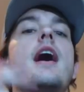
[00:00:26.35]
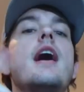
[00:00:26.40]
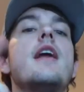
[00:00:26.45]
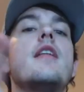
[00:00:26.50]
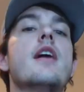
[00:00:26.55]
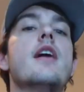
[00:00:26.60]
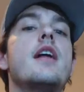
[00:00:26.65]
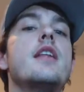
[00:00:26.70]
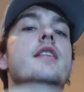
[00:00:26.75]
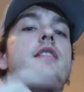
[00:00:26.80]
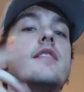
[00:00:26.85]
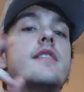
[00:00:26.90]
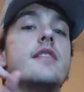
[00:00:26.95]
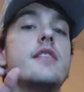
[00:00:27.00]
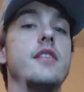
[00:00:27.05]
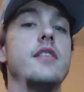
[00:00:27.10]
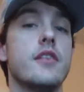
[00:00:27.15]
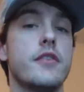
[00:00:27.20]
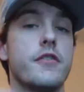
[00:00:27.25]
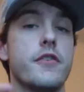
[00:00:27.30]
and then
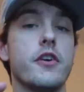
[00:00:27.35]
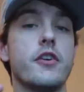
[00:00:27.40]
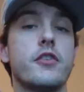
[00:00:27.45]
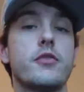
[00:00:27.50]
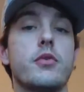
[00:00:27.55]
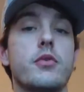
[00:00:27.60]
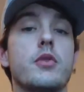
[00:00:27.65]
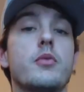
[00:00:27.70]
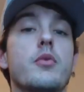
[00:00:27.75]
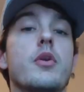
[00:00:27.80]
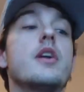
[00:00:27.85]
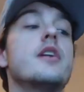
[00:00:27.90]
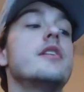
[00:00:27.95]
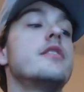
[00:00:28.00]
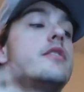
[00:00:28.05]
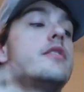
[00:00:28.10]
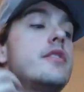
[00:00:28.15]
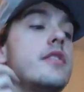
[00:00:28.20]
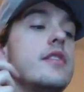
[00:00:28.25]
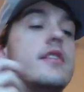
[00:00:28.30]
the first one
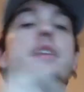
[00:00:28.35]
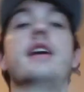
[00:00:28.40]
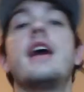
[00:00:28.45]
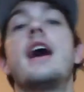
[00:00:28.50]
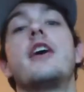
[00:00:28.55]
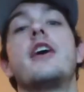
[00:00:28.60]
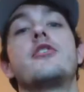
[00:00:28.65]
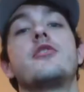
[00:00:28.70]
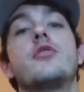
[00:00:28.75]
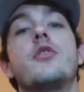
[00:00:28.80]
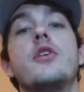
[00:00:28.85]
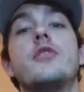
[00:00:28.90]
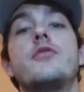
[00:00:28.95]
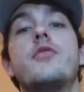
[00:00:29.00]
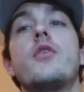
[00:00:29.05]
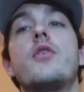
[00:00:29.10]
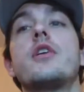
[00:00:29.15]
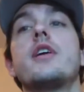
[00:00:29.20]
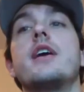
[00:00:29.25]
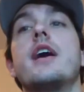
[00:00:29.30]
was the Astro
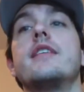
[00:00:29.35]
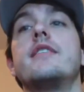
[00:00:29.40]
A40